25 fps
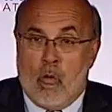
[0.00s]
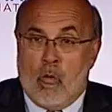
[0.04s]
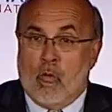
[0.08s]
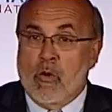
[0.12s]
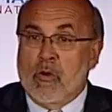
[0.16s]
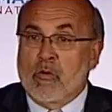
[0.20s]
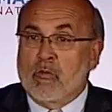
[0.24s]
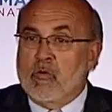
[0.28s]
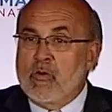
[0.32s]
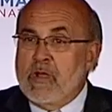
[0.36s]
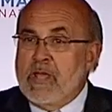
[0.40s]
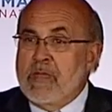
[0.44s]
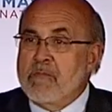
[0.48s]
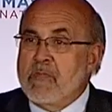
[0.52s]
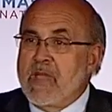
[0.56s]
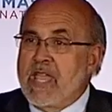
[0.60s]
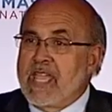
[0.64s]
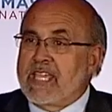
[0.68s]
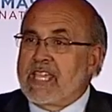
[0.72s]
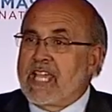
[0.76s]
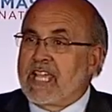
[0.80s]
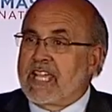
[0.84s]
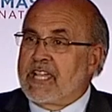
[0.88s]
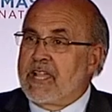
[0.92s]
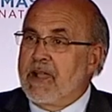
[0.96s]
When we
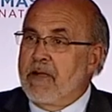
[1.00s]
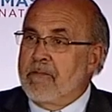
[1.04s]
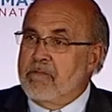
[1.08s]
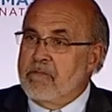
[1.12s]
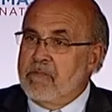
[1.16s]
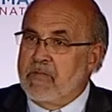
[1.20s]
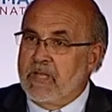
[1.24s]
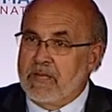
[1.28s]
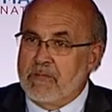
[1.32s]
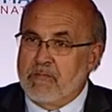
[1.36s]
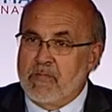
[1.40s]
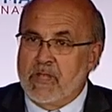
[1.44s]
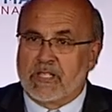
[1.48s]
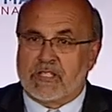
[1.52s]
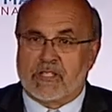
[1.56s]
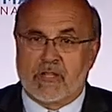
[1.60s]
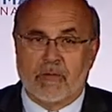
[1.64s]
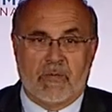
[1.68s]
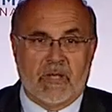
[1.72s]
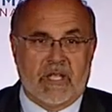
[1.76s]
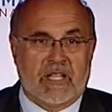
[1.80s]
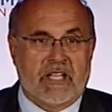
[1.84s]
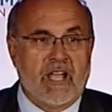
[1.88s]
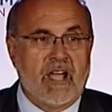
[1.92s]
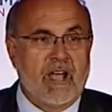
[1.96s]
make a commitment
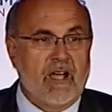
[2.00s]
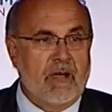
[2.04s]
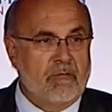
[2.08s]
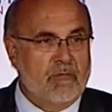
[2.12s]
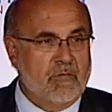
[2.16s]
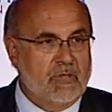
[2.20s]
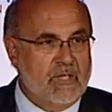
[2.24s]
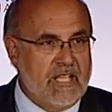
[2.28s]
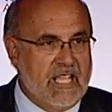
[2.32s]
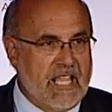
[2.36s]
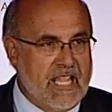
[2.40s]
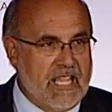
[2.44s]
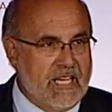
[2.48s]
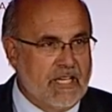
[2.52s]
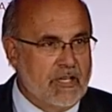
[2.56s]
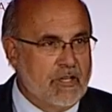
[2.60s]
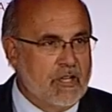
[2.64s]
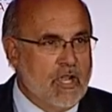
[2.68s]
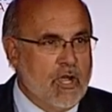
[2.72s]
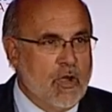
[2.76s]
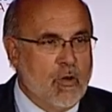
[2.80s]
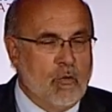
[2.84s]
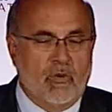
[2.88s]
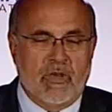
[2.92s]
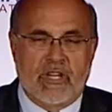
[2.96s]
to become lean,
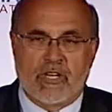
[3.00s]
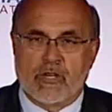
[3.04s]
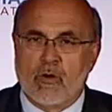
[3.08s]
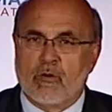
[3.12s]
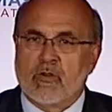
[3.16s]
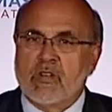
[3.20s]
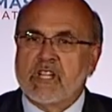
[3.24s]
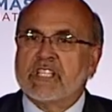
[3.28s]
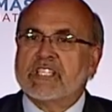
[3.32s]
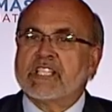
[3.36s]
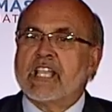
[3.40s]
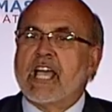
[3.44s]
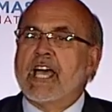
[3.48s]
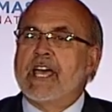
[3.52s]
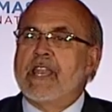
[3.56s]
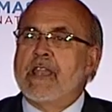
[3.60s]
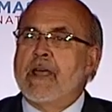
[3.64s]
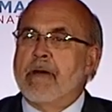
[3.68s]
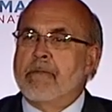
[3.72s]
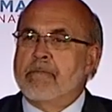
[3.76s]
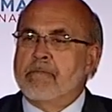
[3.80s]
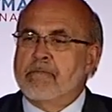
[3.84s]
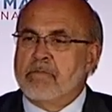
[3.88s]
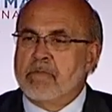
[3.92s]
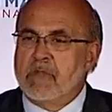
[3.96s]
we notice an
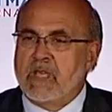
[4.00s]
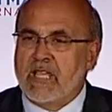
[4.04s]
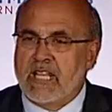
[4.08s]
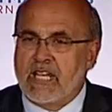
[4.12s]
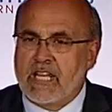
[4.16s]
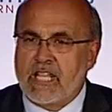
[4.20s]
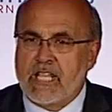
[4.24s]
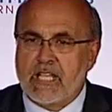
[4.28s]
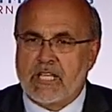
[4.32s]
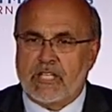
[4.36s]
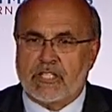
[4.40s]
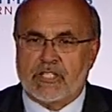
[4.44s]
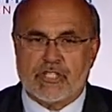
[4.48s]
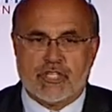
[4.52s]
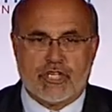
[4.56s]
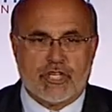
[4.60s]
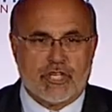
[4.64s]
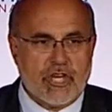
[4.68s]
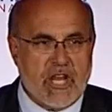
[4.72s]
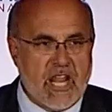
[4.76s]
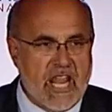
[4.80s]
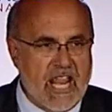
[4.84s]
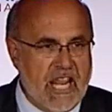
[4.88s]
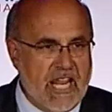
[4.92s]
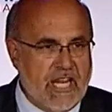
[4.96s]
immediate
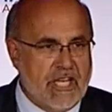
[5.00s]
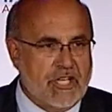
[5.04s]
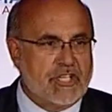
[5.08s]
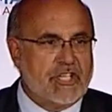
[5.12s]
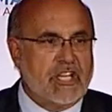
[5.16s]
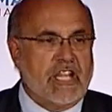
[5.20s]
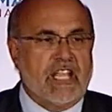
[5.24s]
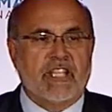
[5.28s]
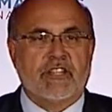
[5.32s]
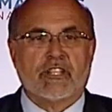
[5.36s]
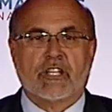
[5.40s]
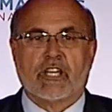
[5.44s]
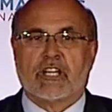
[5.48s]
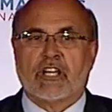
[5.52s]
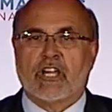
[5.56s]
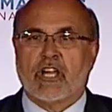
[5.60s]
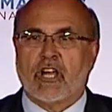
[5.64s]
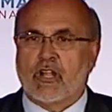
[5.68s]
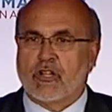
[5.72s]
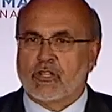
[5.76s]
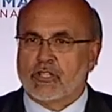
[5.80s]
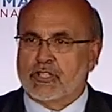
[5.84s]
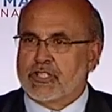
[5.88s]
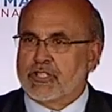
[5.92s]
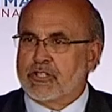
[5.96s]
change in the
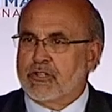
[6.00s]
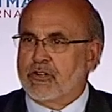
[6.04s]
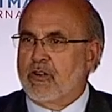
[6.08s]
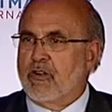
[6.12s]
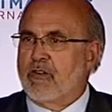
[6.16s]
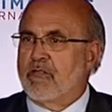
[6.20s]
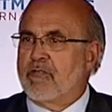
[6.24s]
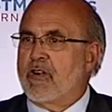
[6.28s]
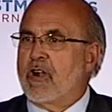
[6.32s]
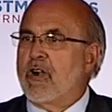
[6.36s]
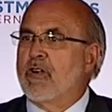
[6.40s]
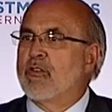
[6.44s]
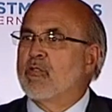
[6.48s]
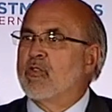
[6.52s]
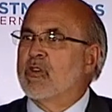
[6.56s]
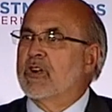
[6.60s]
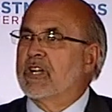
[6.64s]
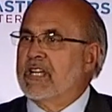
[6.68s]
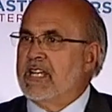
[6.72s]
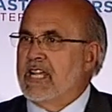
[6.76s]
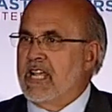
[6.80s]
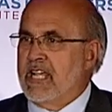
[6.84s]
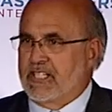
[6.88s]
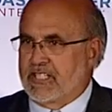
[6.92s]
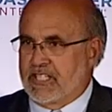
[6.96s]
culture of our
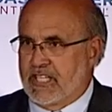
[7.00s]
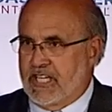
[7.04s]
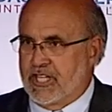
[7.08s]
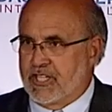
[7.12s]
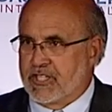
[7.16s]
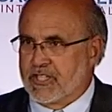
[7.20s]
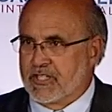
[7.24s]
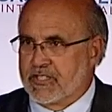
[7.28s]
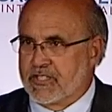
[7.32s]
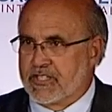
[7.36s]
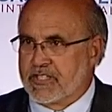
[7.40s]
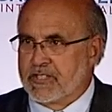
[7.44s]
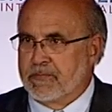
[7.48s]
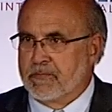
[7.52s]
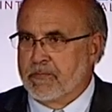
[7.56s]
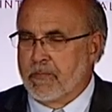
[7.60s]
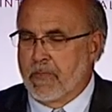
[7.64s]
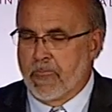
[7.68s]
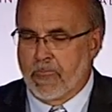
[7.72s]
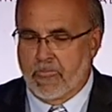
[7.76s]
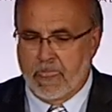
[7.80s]
organizations.